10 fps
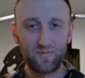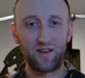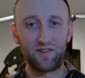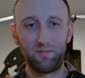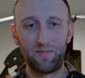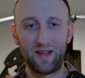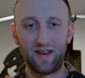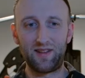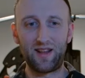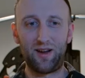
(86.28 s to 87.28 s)
doesn't mean
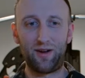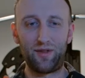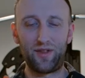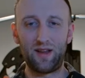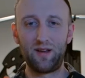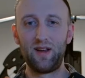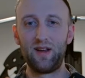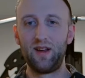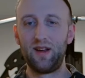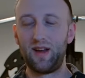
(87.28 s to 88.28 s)
it's healthy.
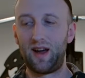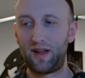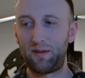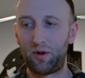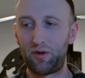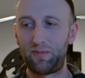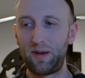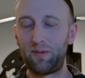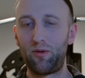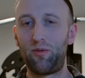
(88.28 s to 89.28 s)
I think most
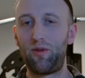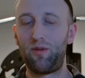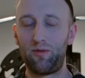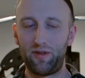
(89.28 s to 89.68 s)
people